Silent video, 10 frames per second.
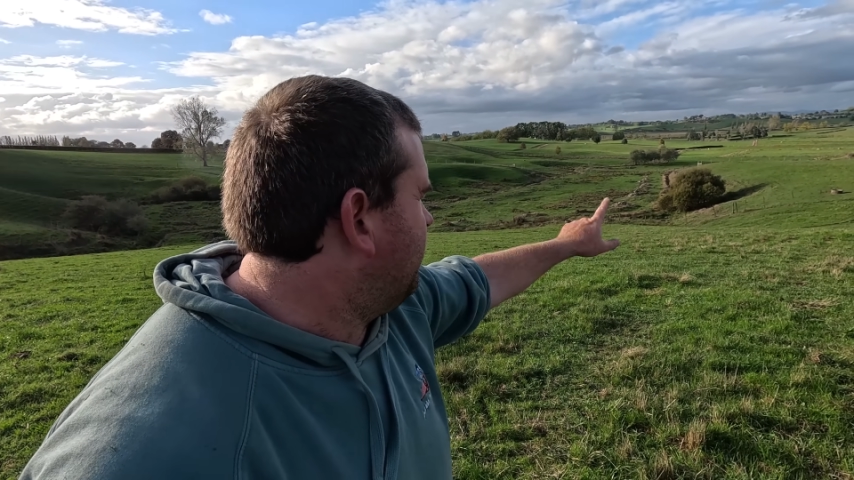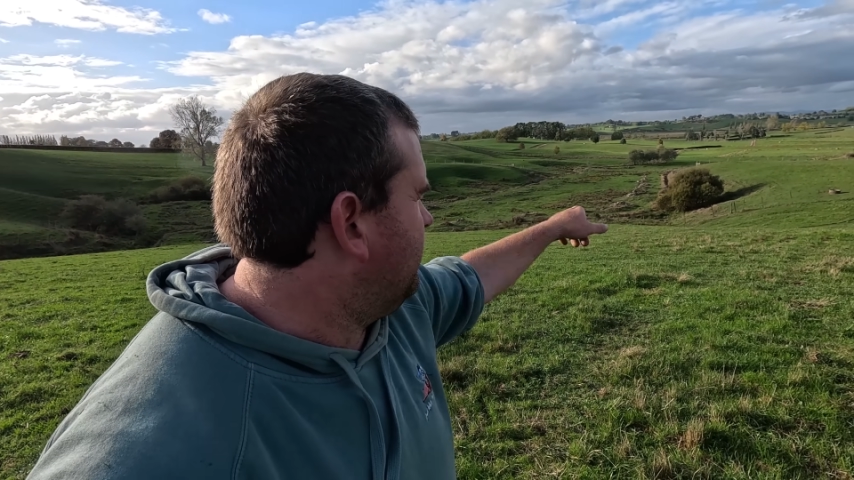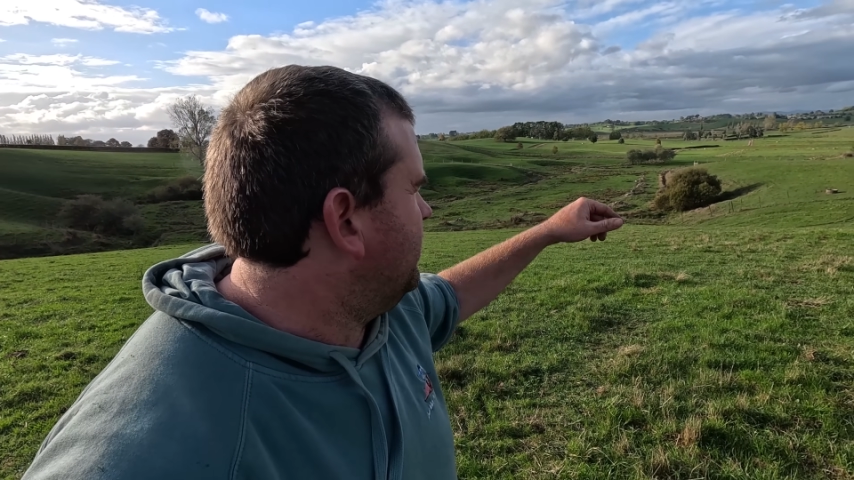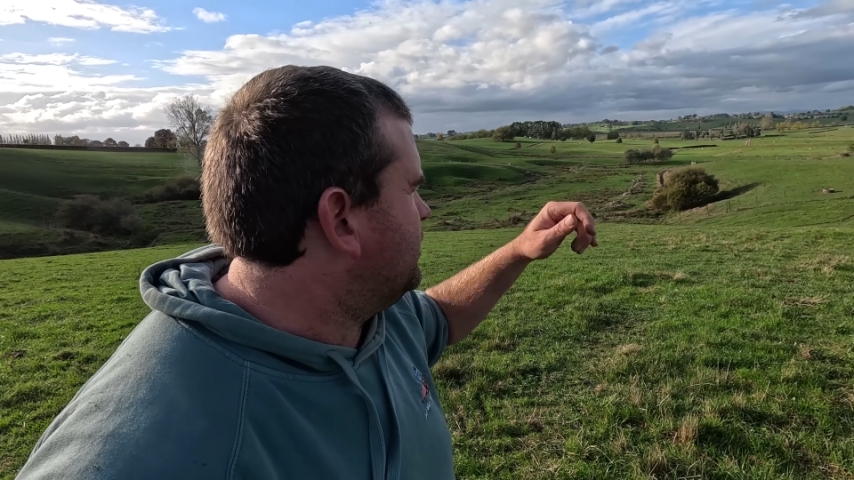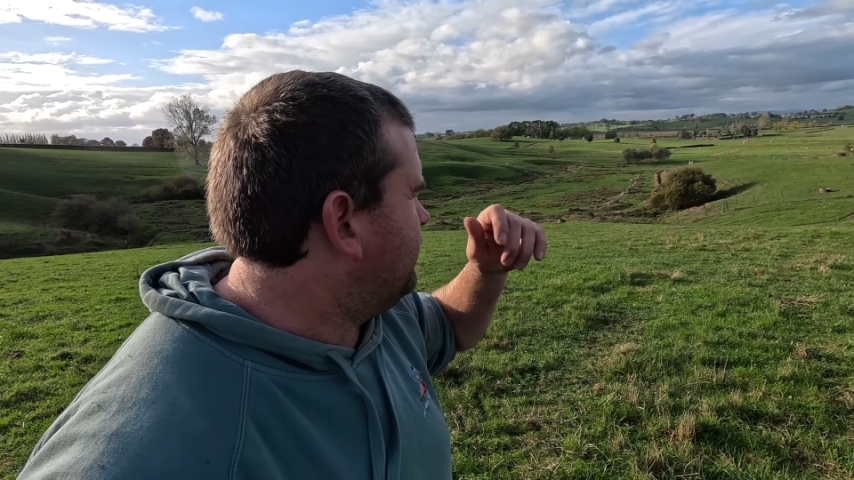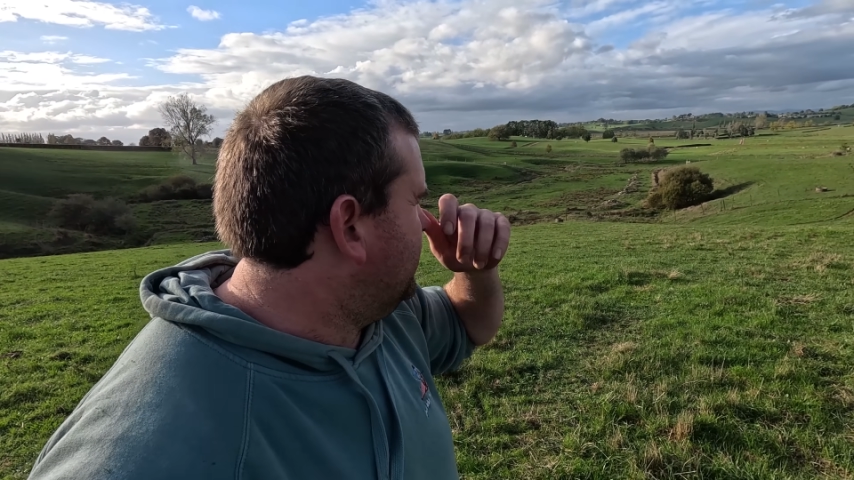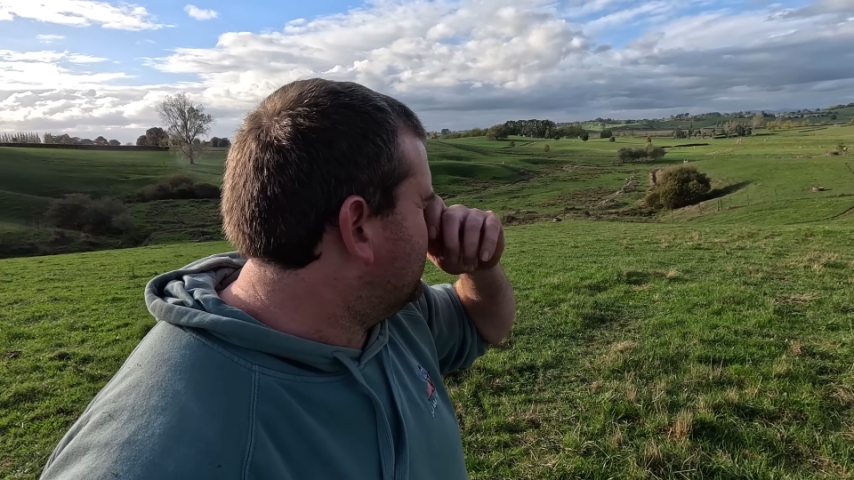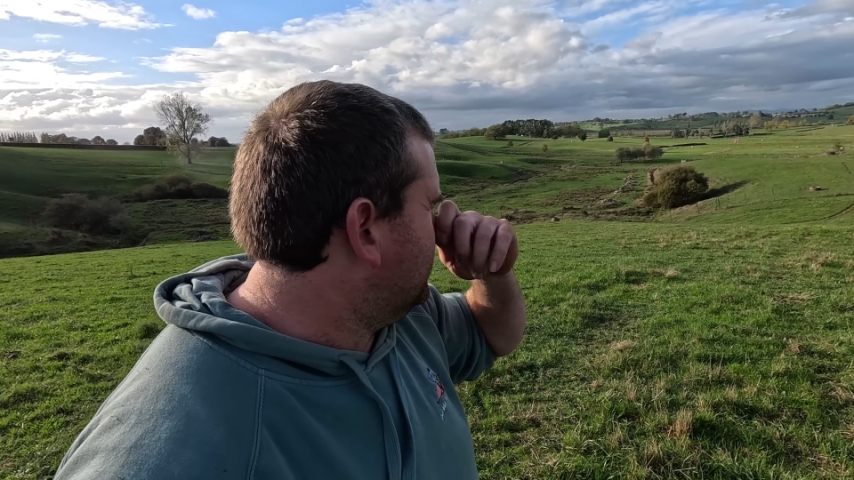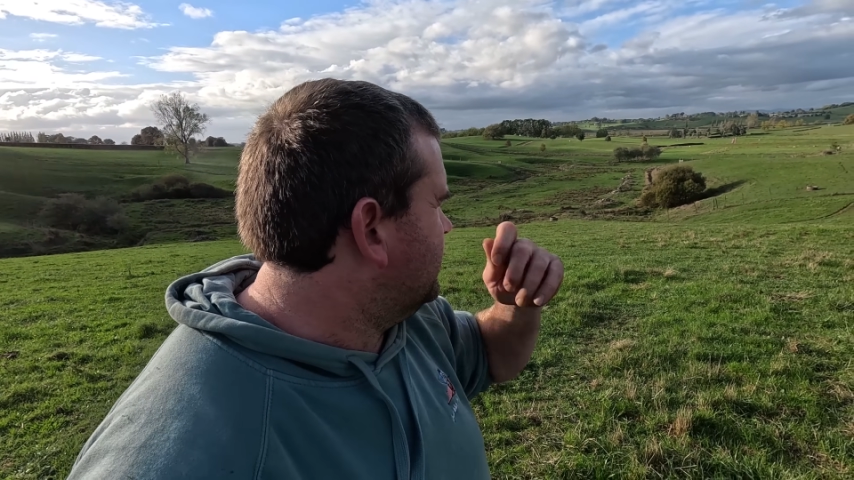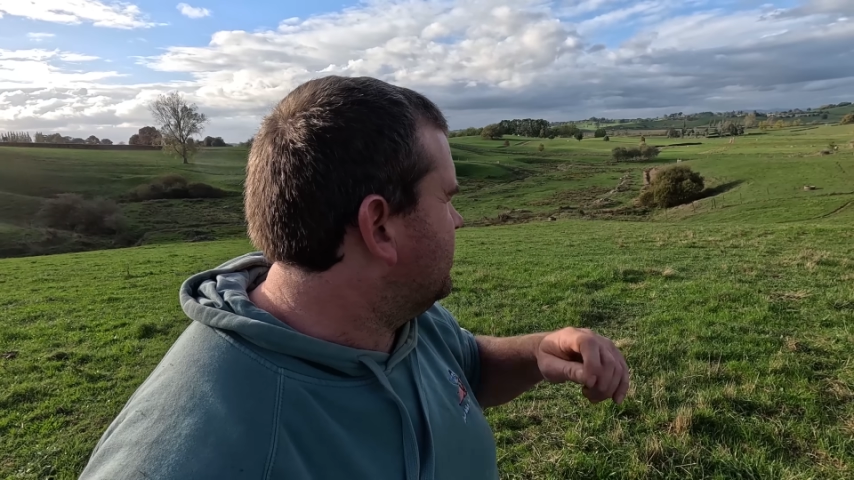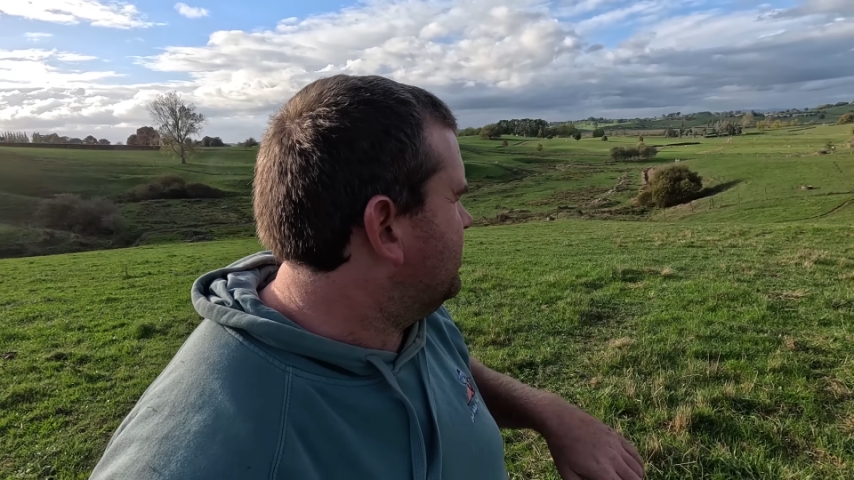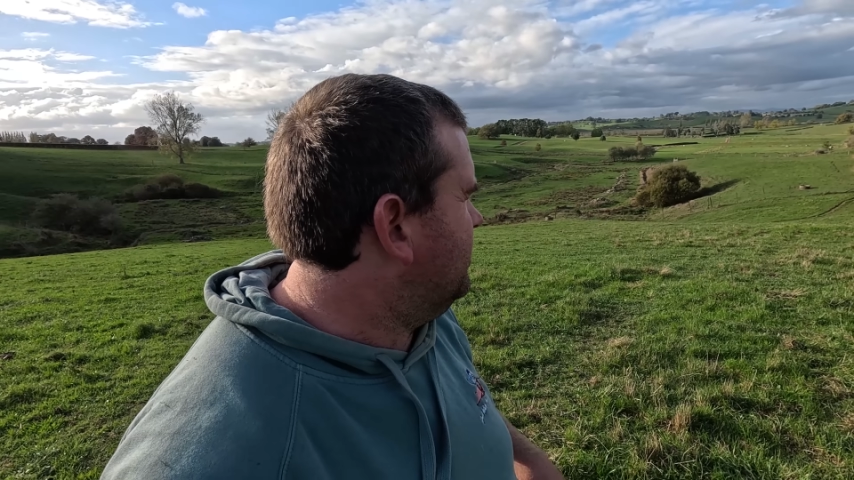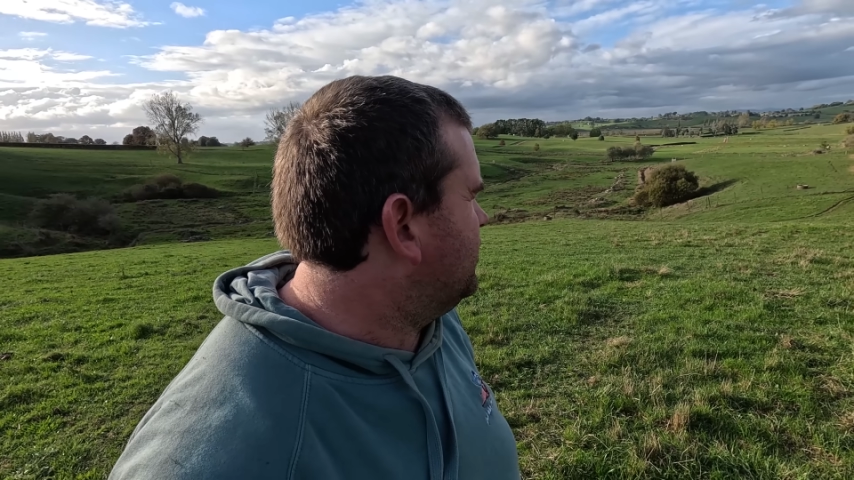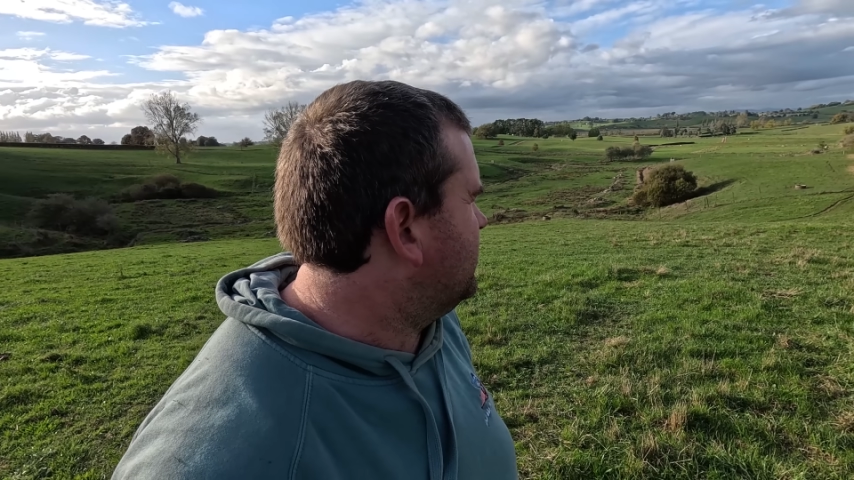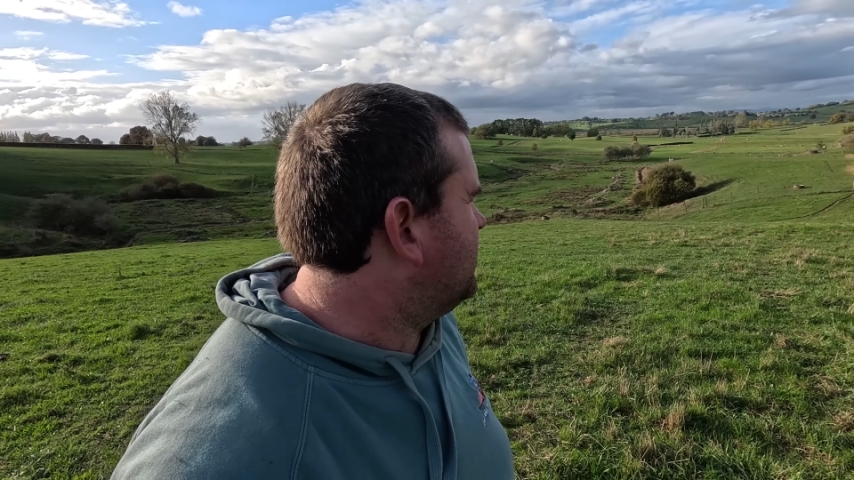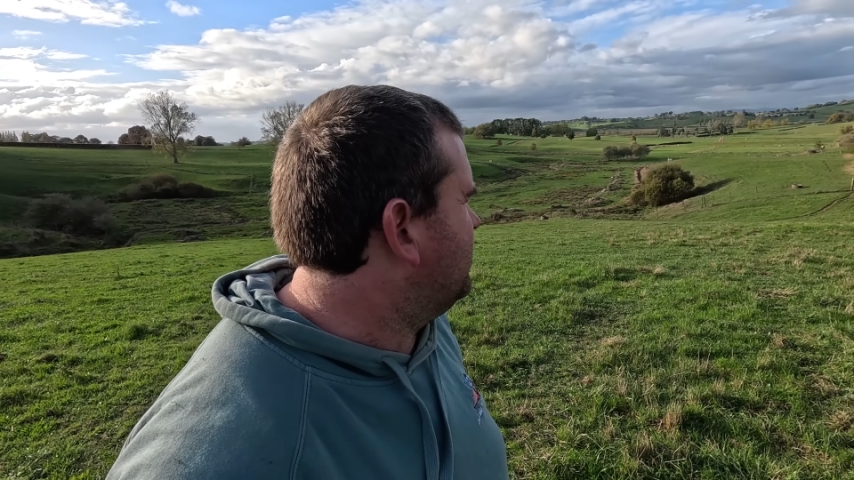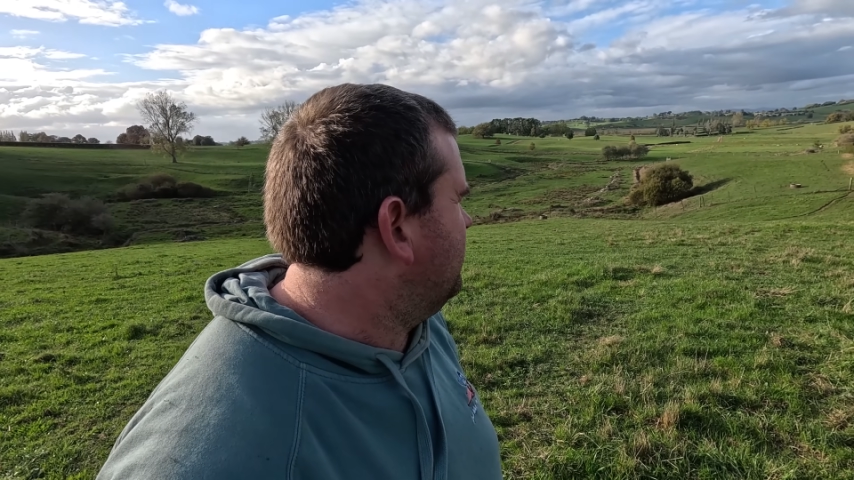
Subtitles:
rid of these fences and just,